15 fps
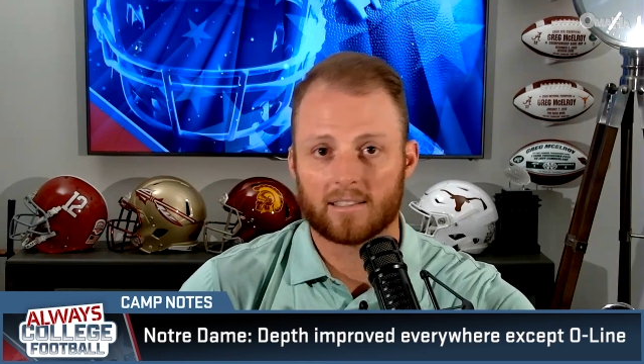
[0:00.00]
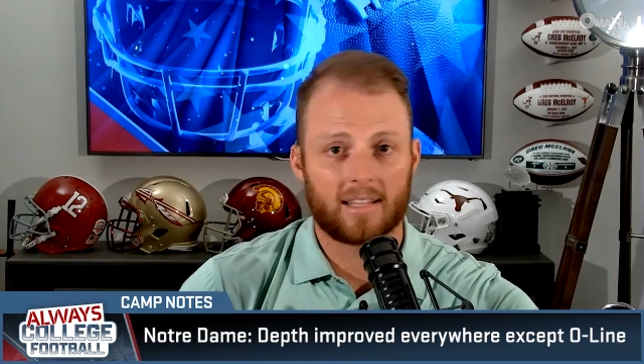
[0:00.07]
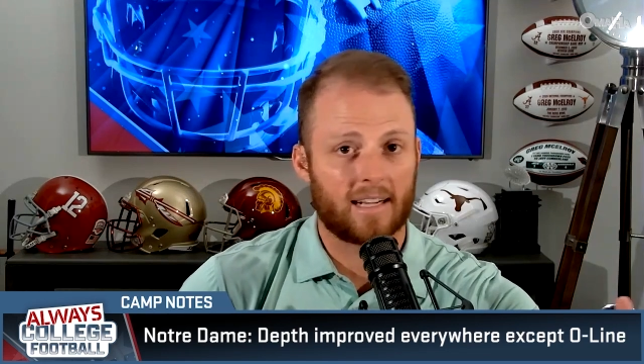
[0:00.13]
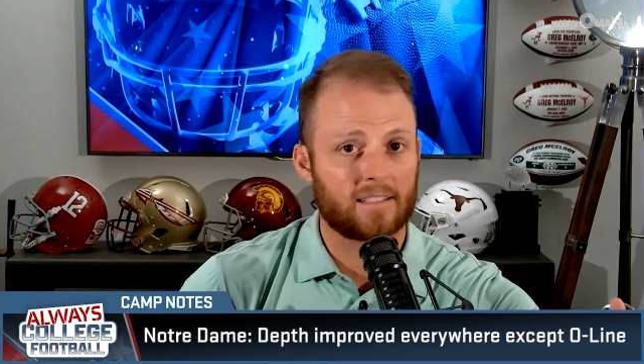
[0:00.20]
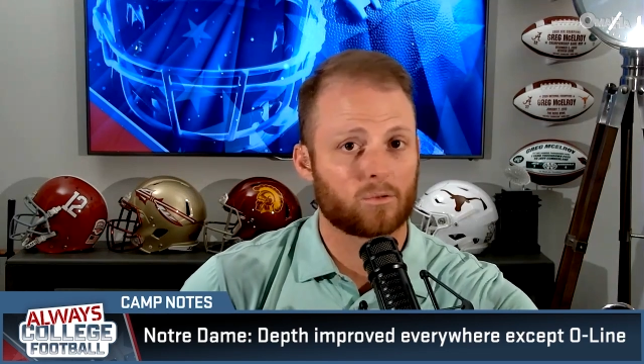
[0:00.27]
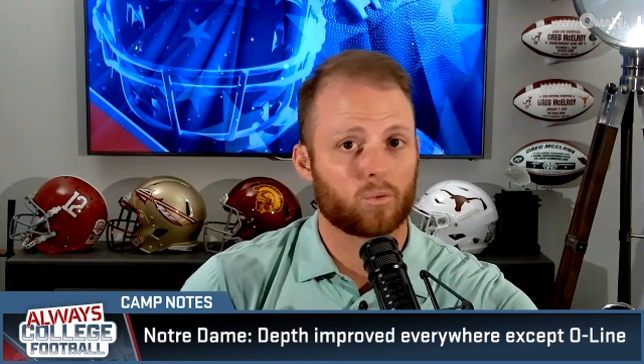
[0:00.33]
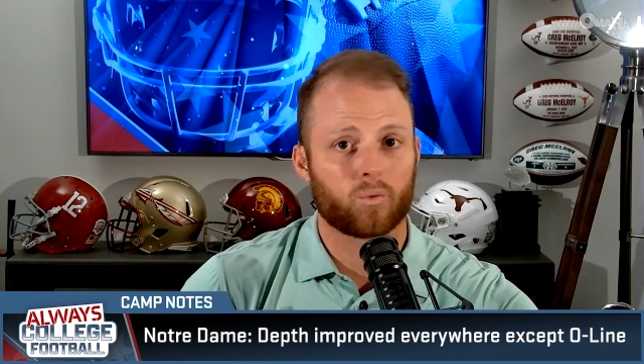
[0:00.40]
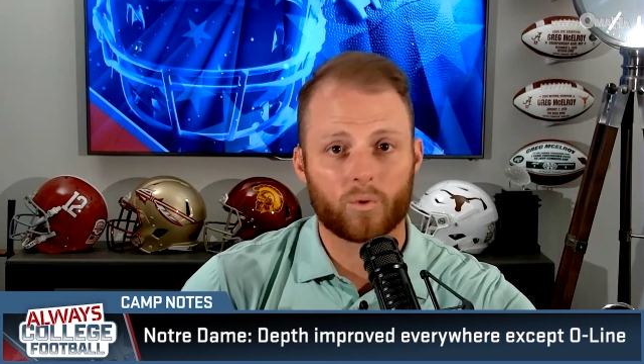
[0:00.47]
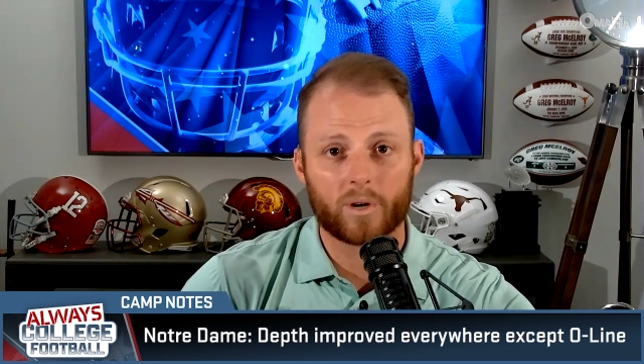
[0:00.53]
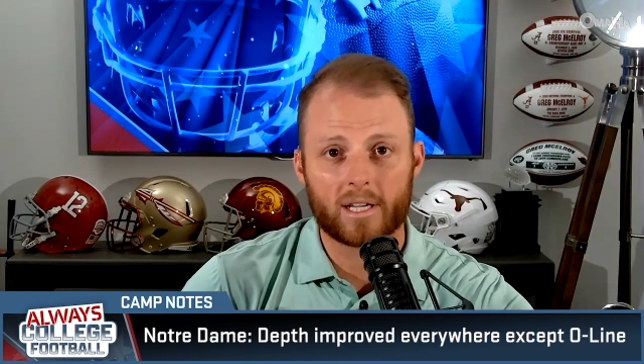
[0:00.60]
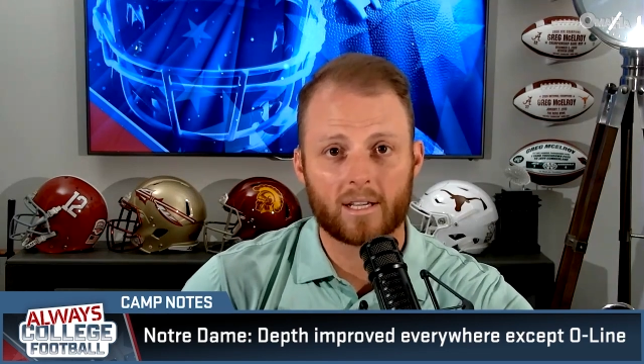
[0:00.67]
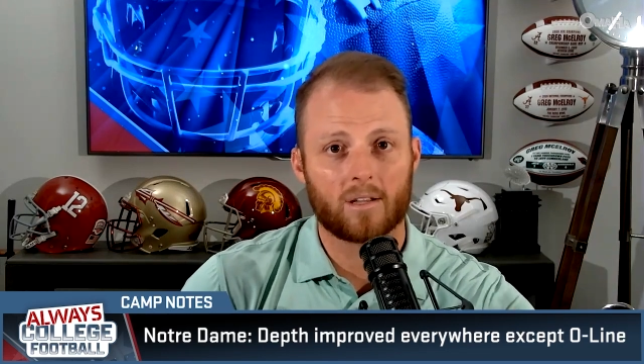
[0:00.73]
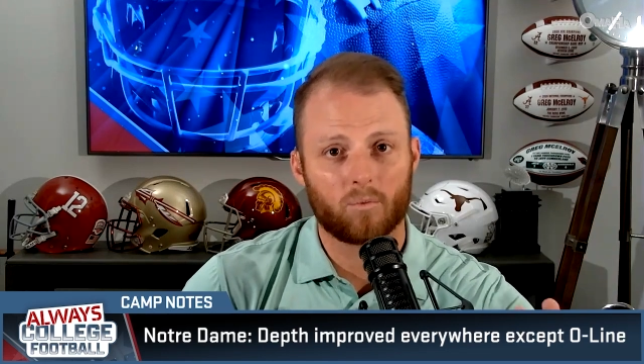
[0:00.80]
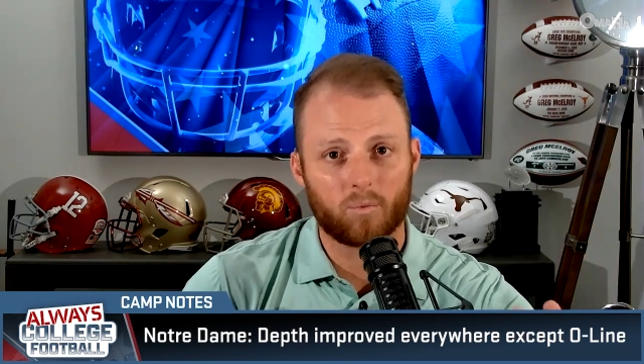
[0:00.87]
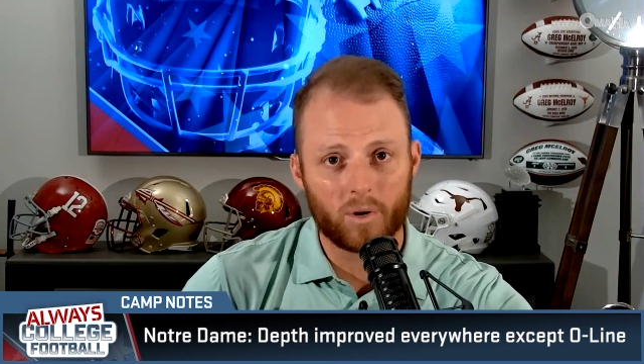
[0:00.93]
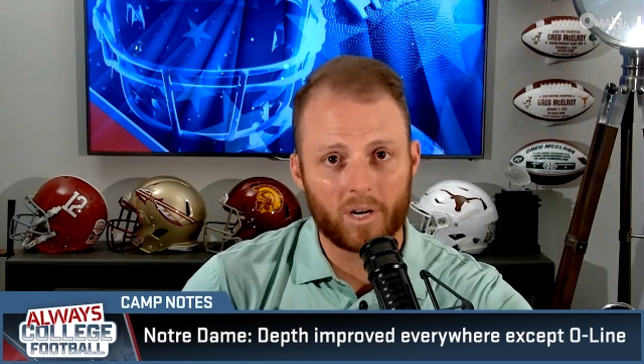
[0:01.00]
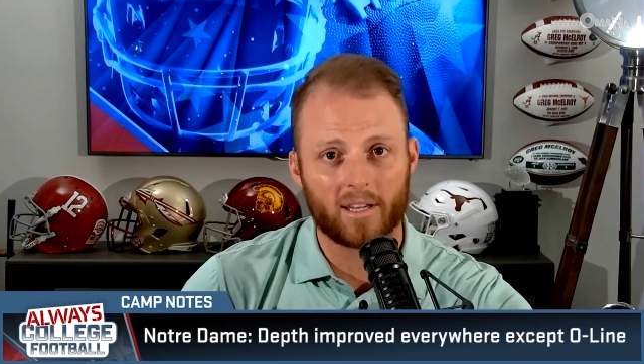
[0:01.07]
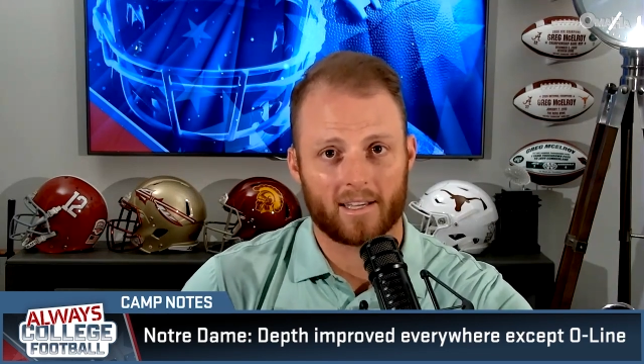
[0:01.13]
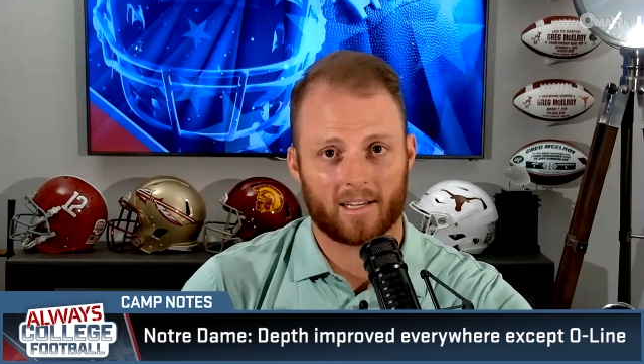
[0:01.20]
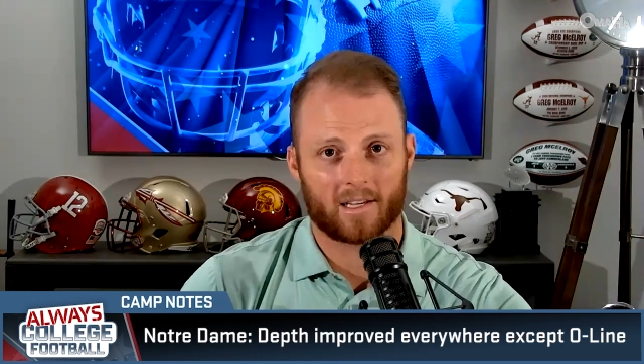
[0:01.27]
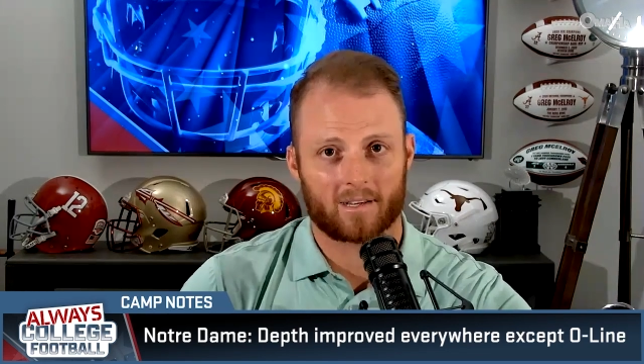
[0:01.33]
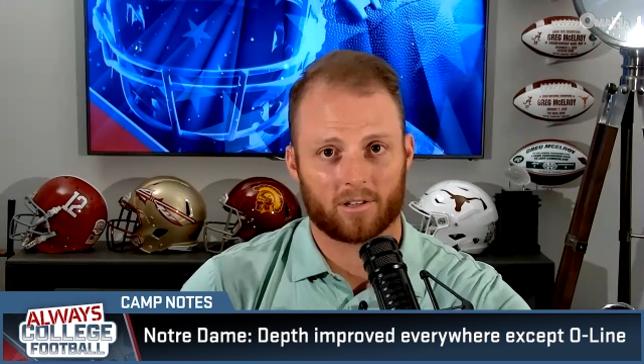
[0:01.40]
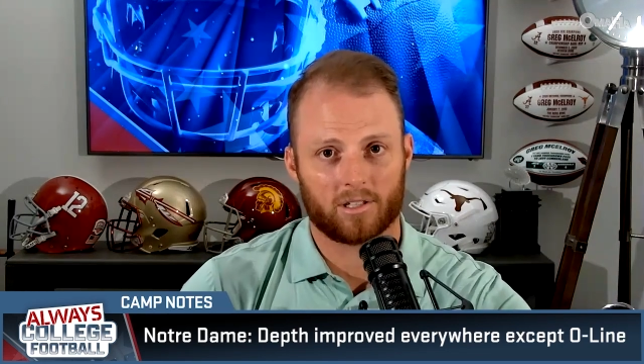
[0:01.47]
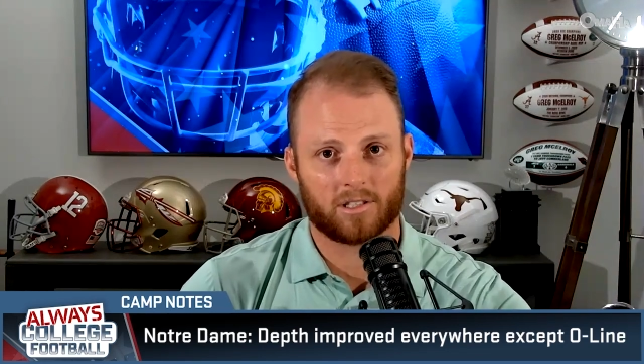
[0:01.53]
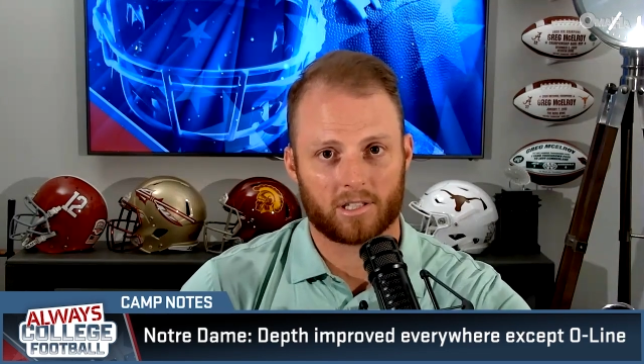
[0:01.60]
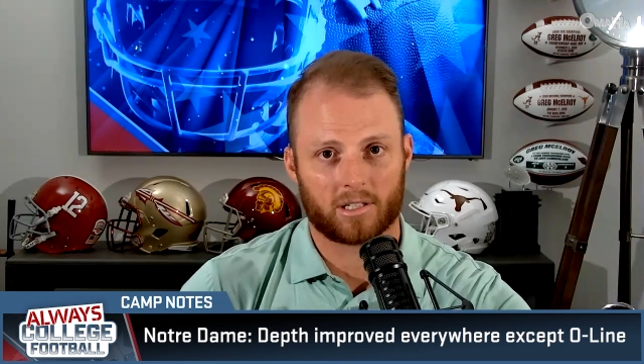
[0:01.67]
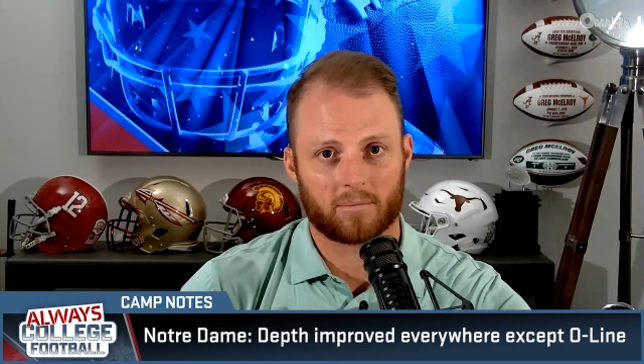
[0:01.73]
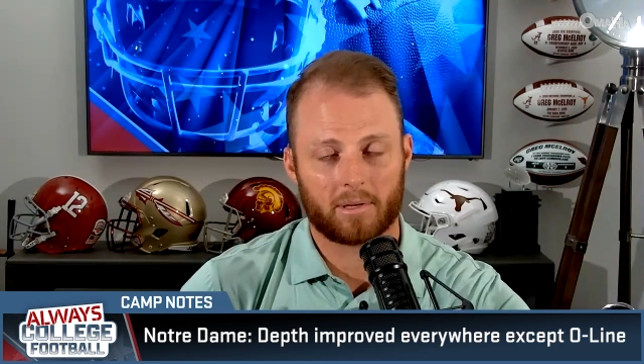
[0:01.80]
That's really, really encouraging